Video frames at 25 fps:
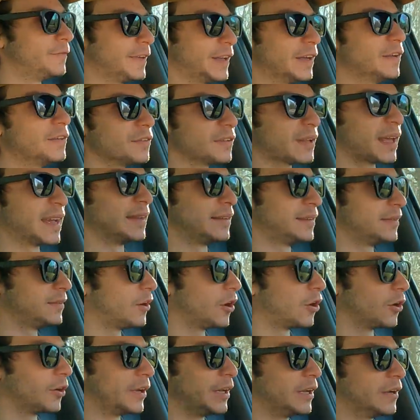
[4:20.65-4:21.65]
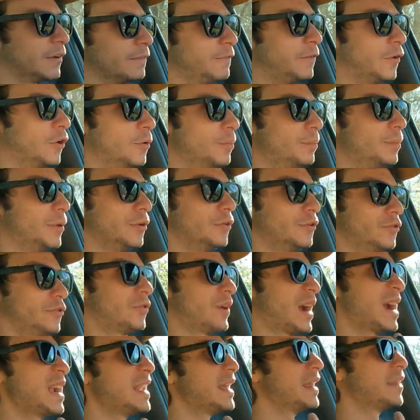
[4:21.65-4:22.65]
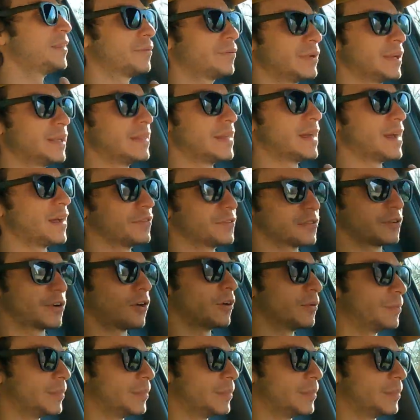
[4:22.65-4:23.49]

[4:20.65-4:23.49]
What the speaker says: feels like darn near full boost right at 3,000